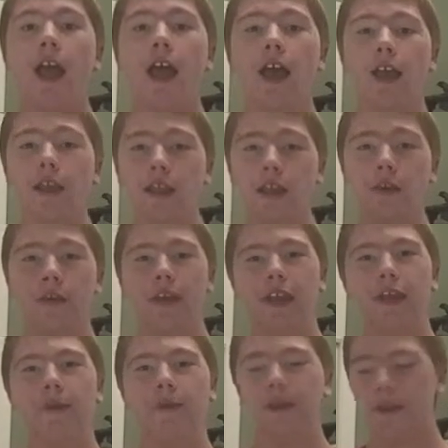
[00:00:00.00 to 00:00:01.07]
Hello
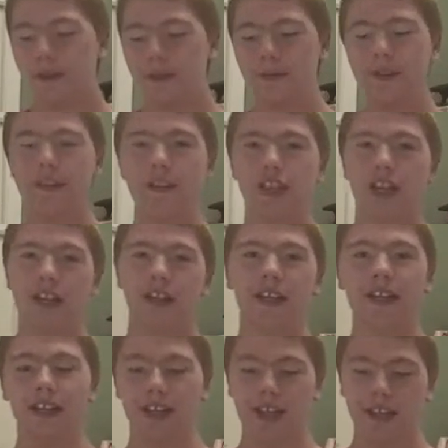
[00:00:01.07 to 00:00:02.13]
and welcome to Jared
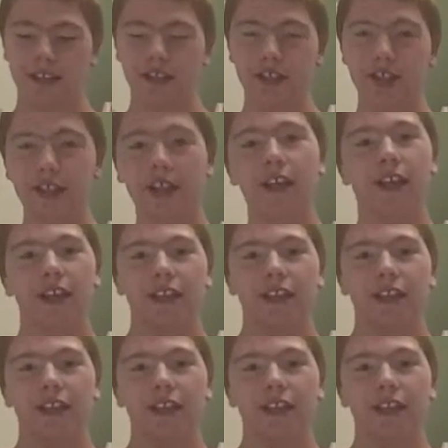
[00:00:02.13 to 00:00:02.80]
in the Kitchen.